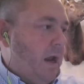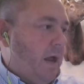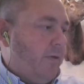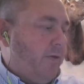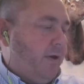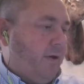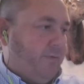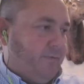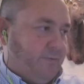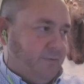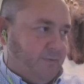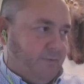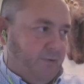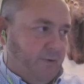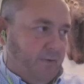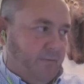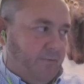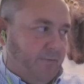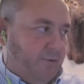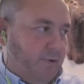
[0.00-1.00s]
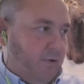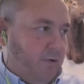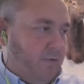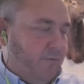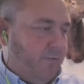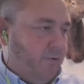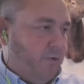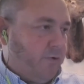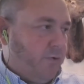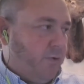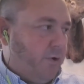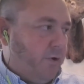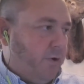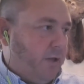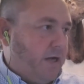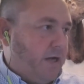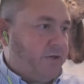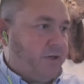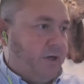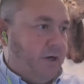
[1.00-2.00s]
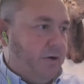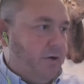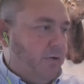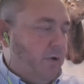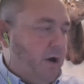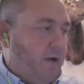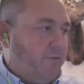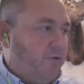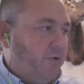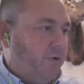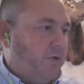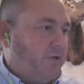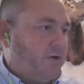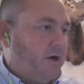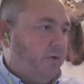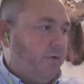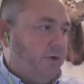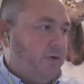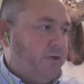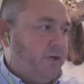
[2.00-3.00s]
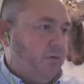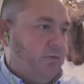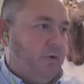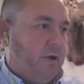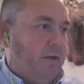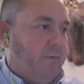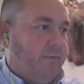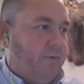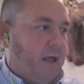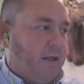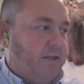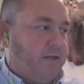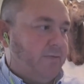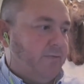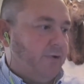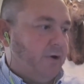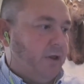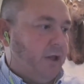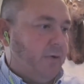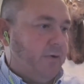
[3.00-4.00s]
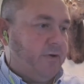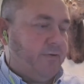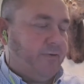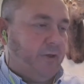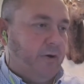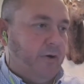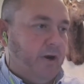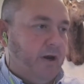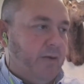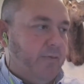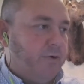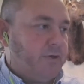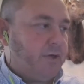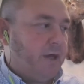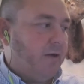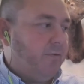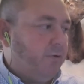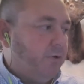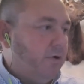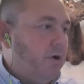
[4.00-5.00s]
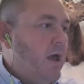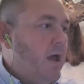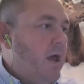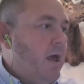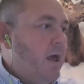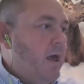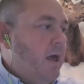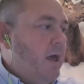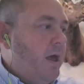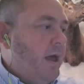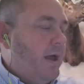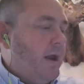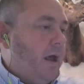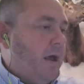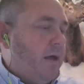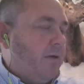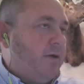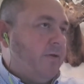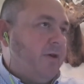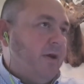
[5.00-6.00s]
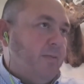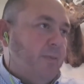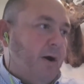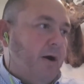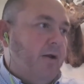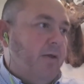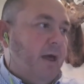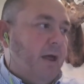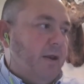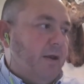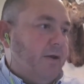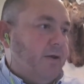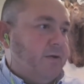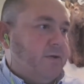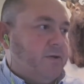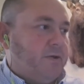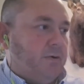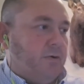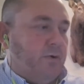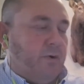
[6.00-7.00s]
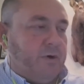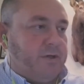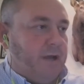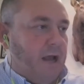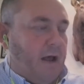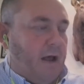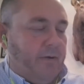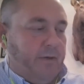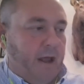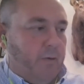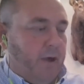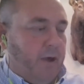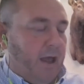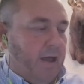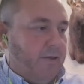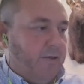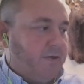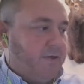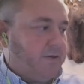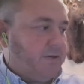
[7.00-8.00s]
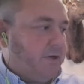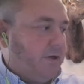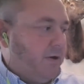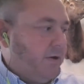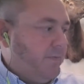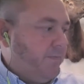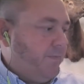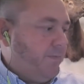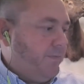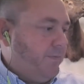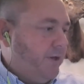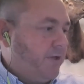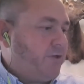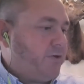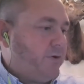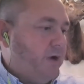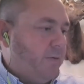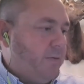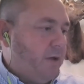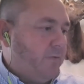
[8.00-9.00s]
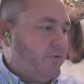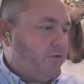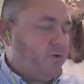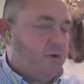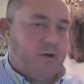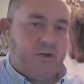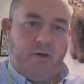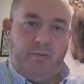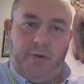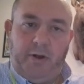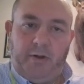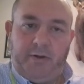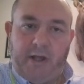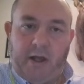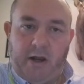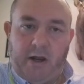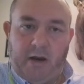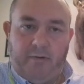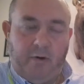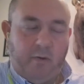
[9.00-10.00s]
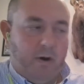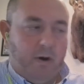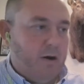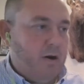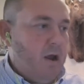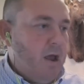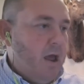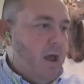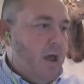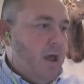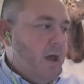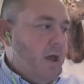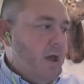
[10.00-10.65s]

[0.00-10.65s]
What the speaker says: And I think for the third and fourth quarter last year, and we're off to a good start this year, we have had some of our lowest flaring numbers ever. And I think part of that is, of course, now we have this midstream infrastructure built out everywhere.